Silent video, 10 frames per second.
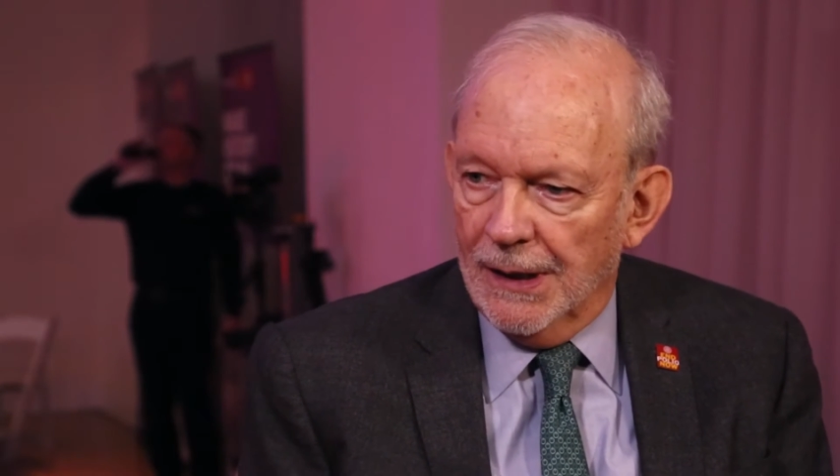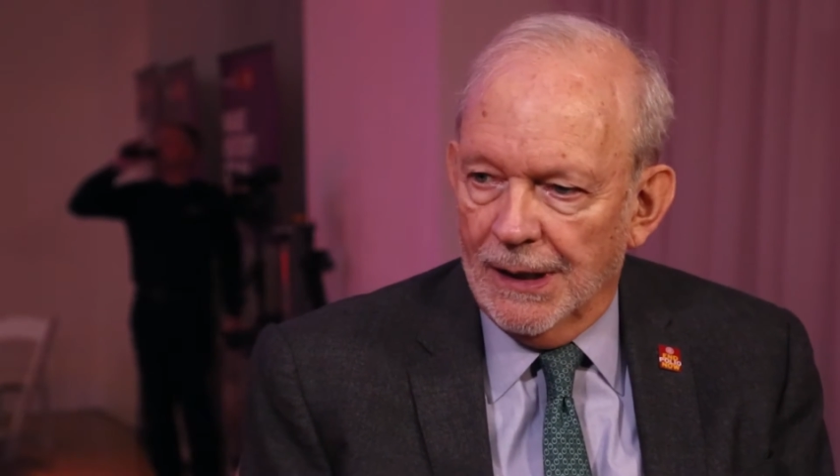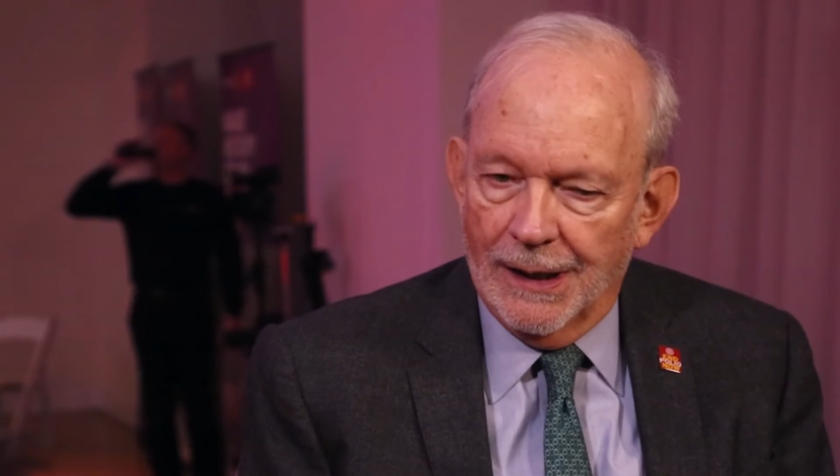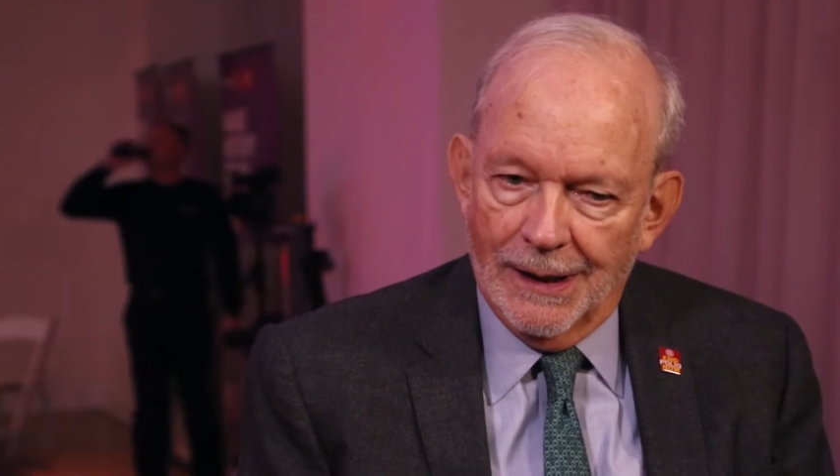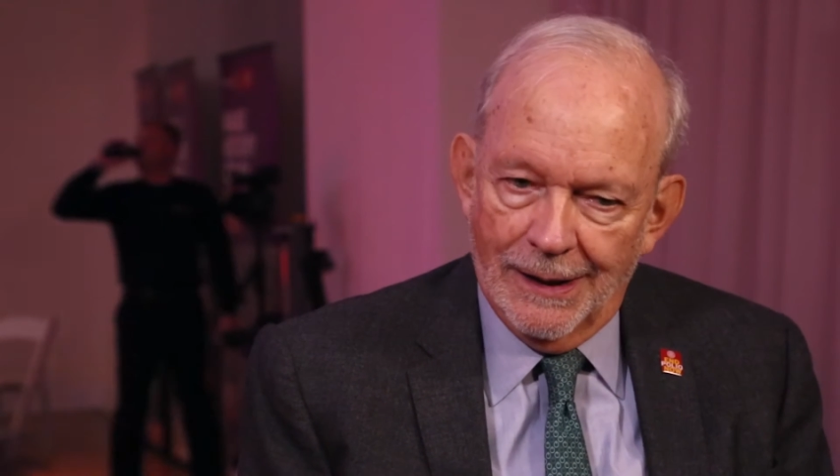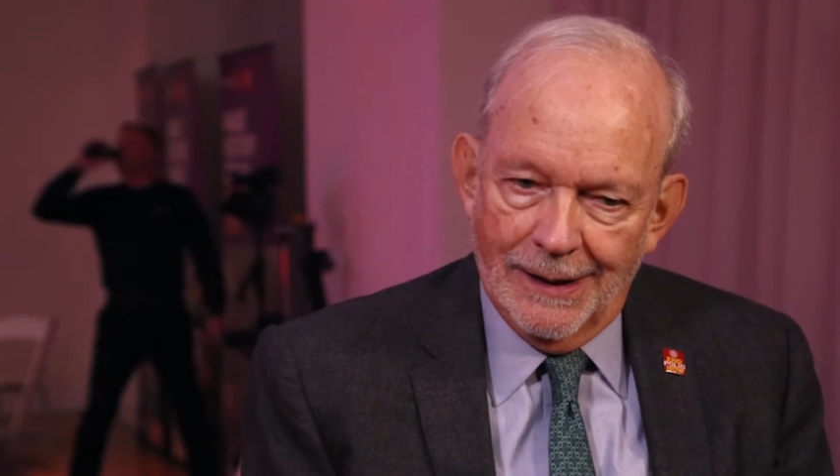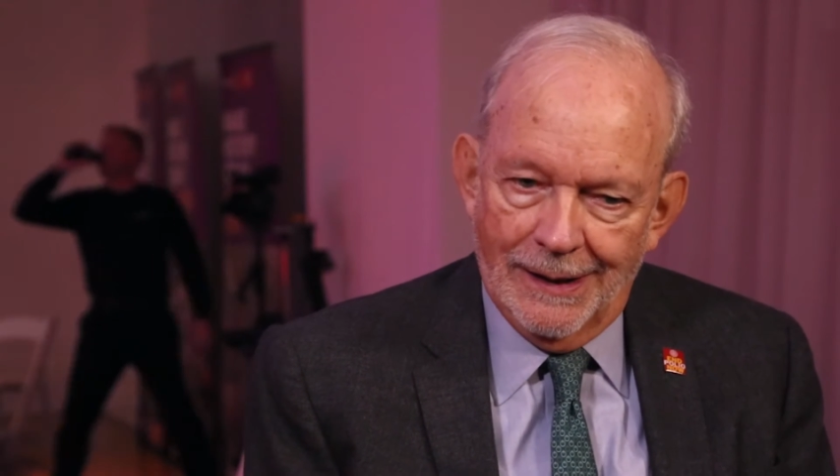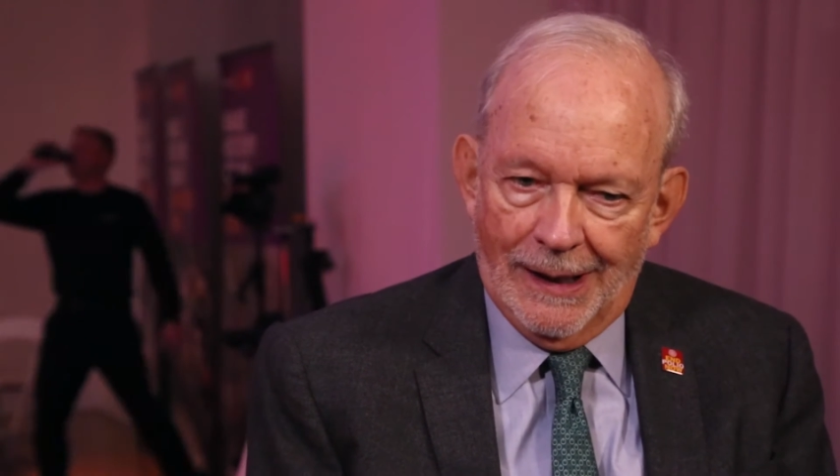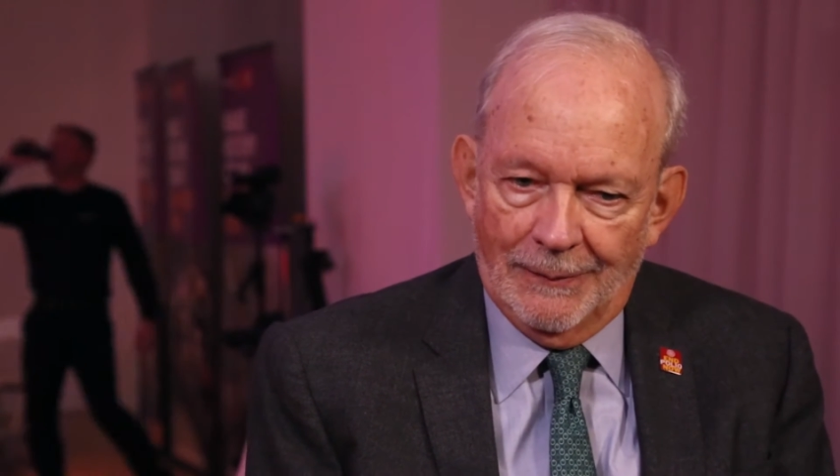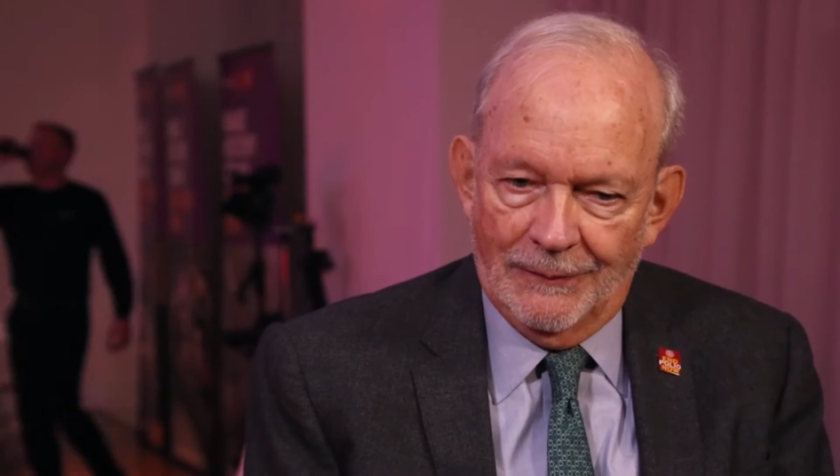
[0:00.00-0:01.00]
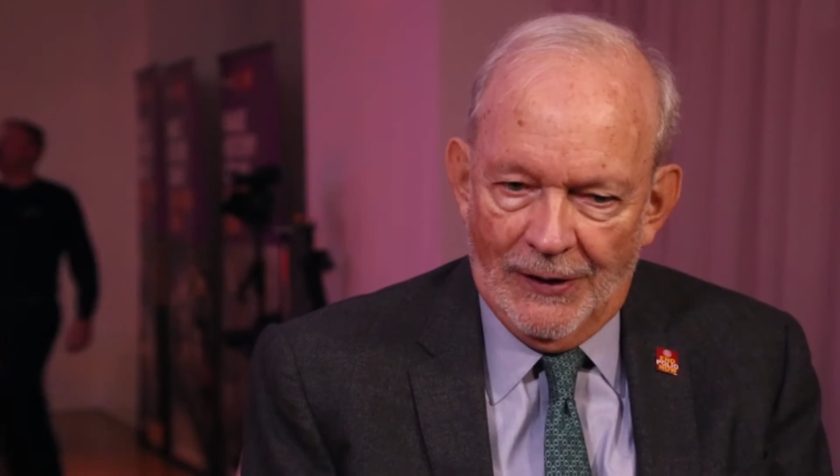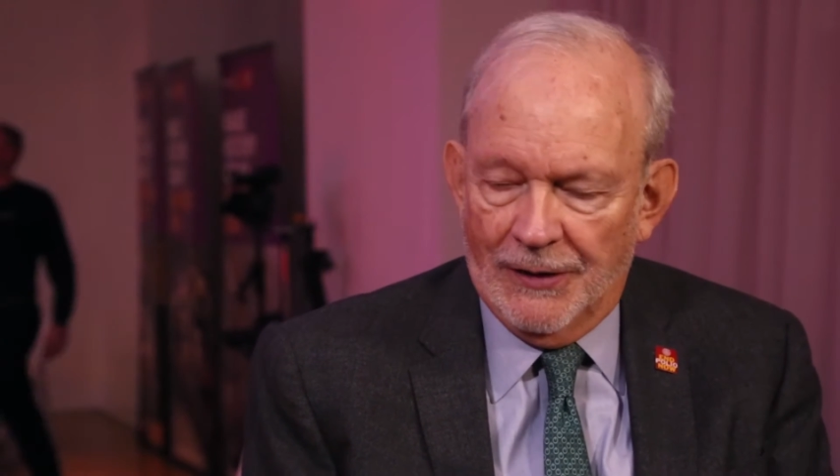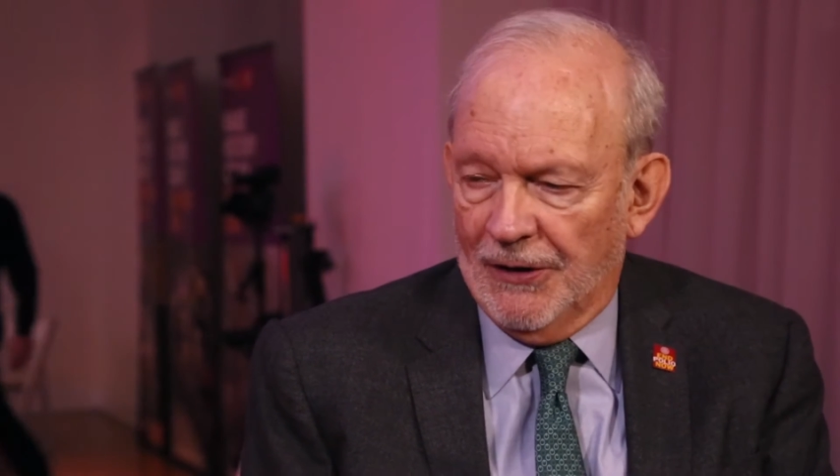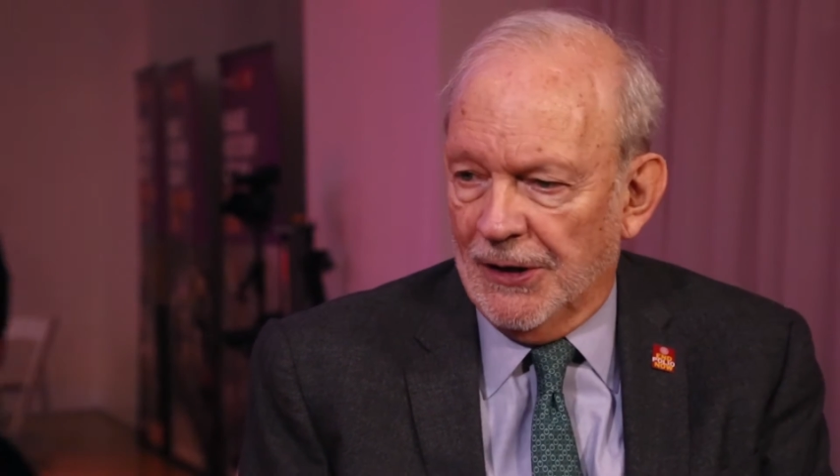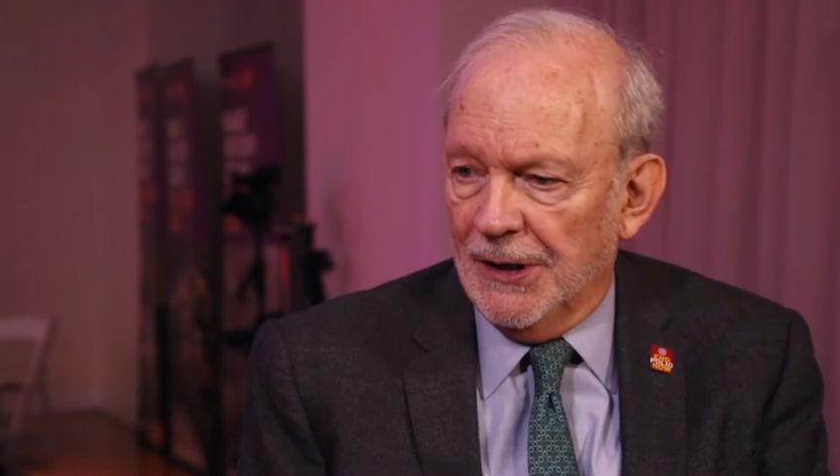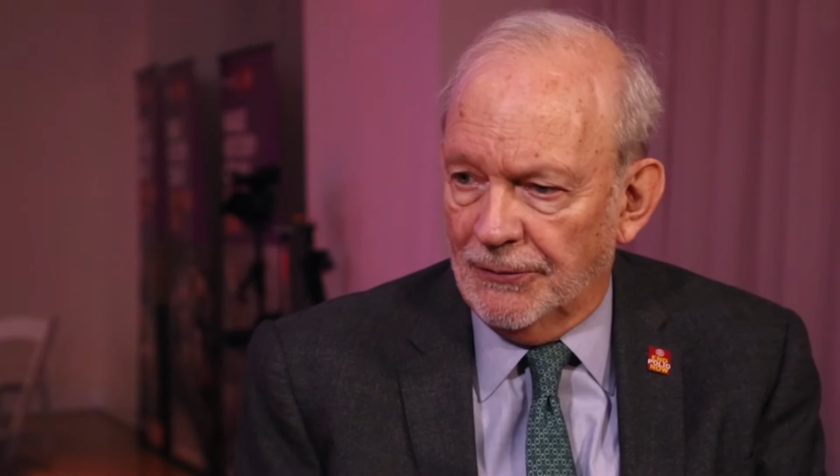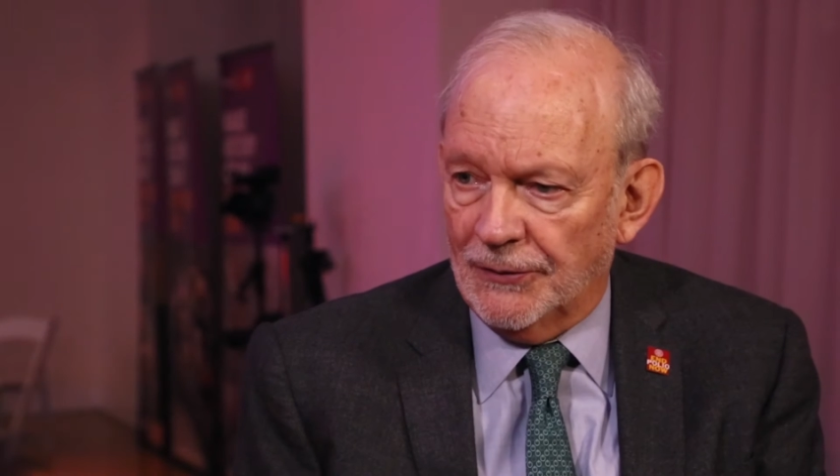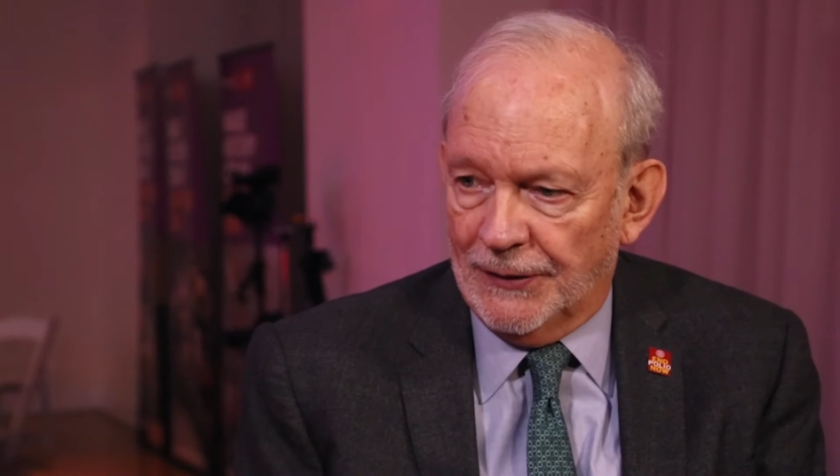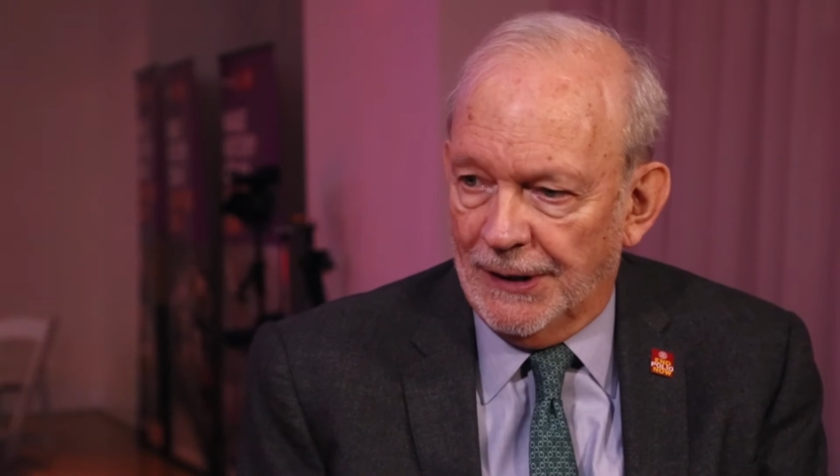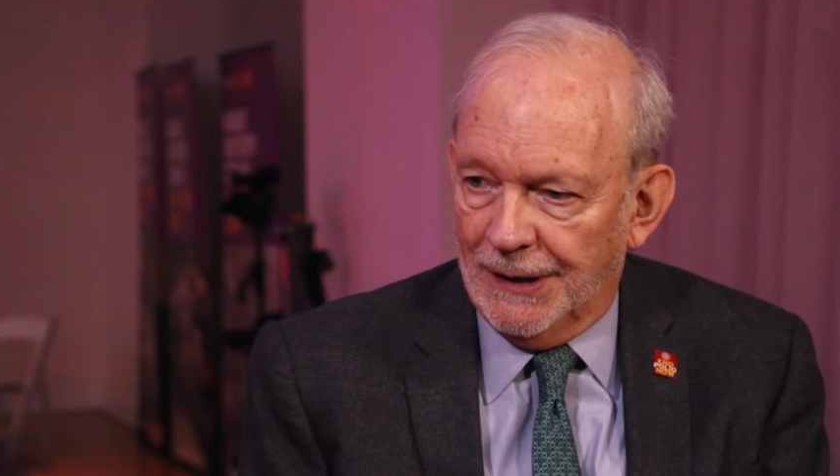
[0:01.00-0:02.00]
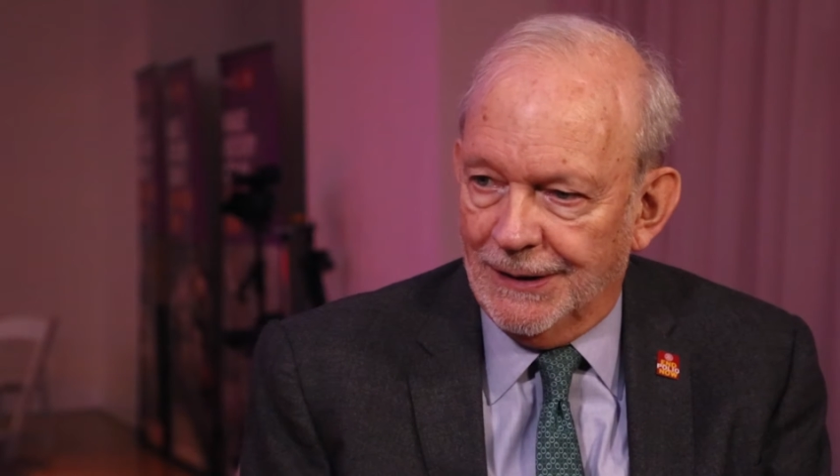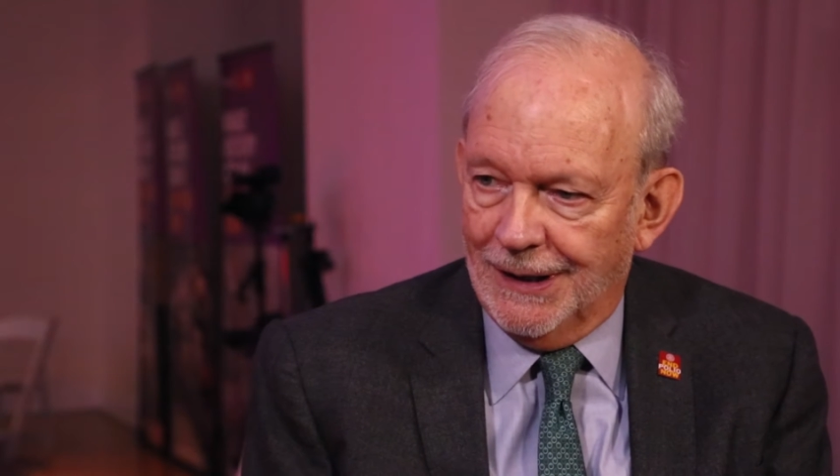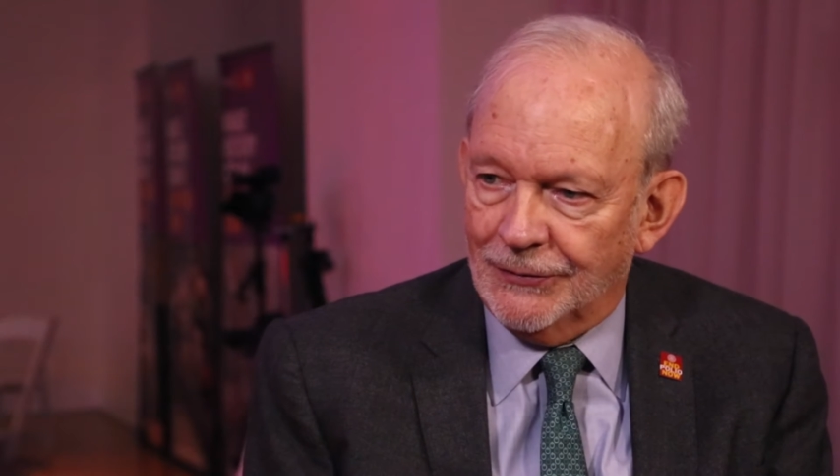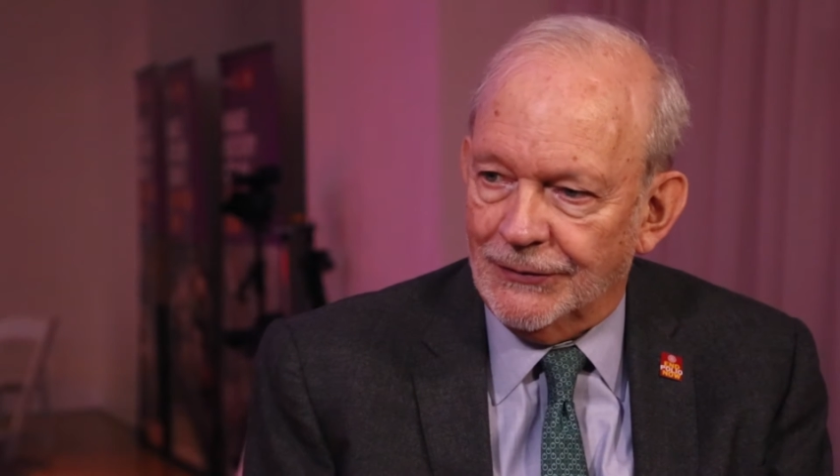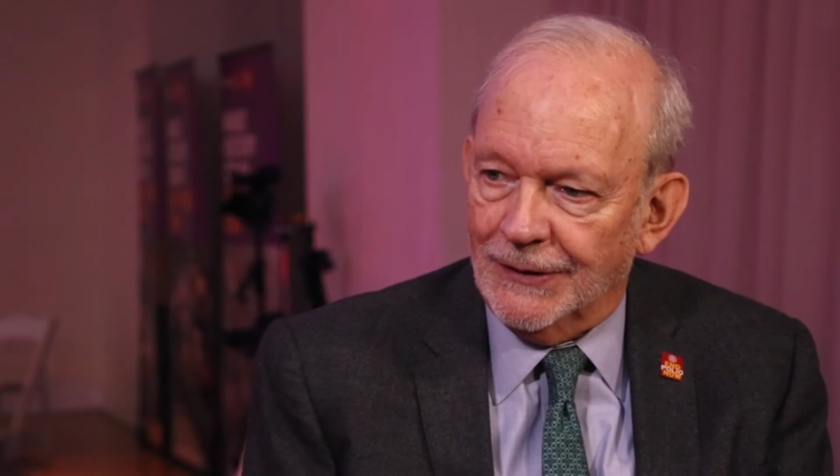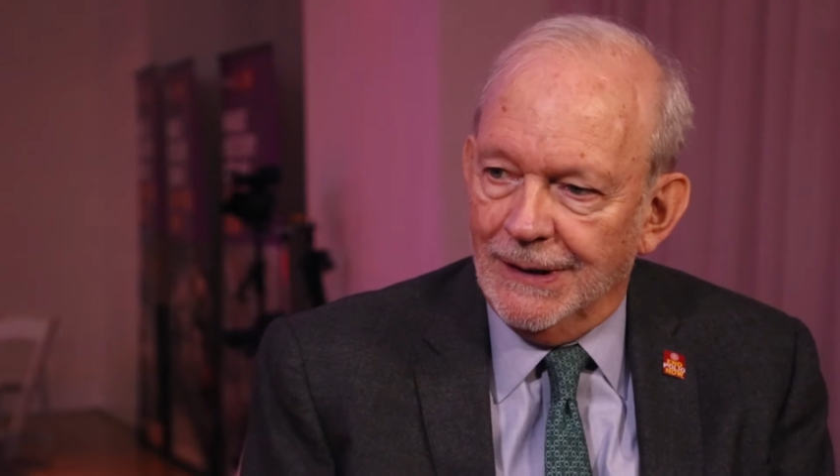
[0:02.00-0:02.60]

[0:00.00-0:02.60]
uh, and I'm very very interested in this,